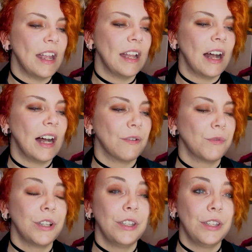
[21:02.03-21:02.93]
a uh,
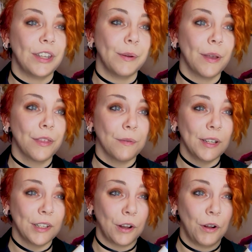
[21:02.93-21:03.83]
wooden skewer through
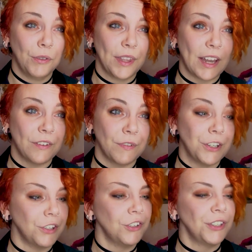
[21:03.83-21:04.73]
it to hold that
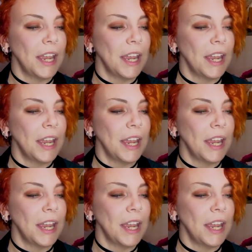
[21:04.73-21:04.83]
rigid